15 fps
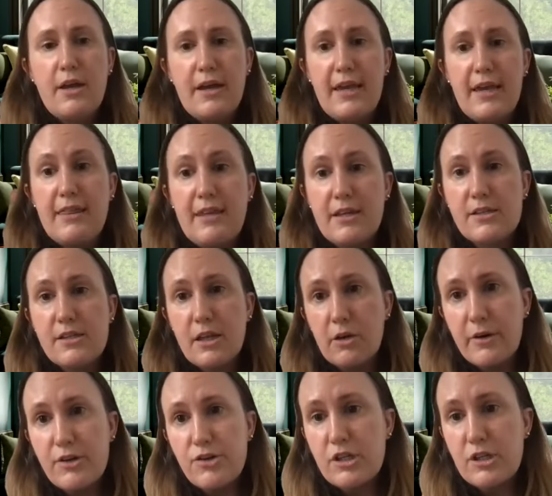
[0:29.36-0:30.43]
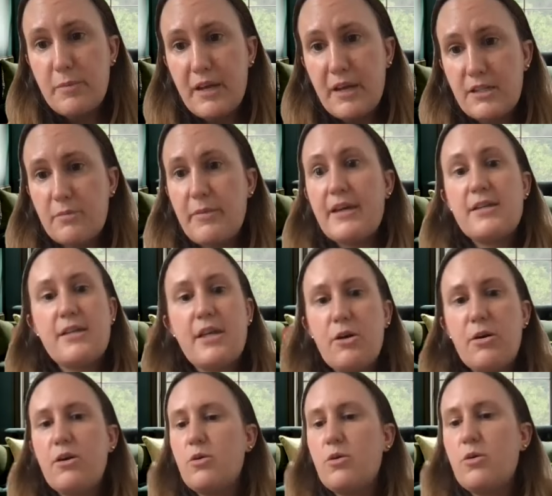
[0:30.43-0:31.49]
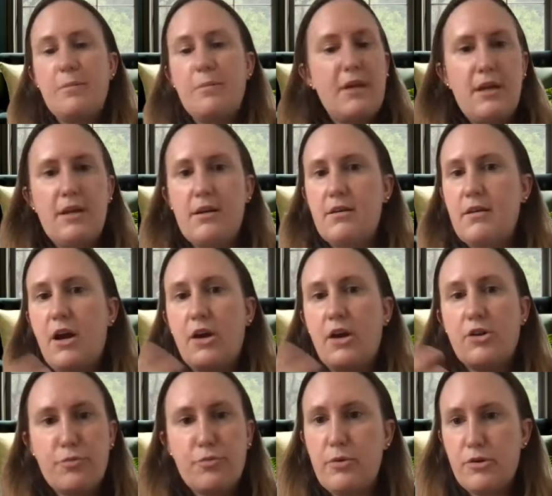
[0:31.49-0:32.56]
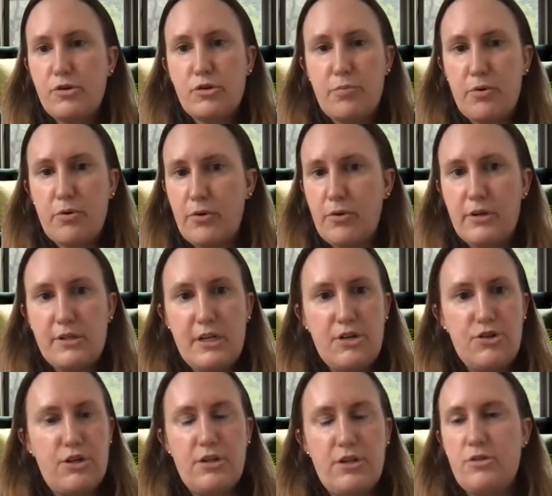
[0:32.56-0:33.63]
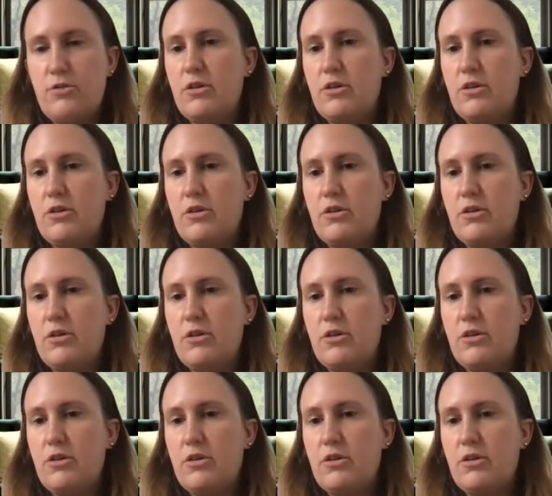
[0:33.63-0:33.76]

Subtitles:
in the acceleration space. And by accelerator, we mean entrepreneur support organizations.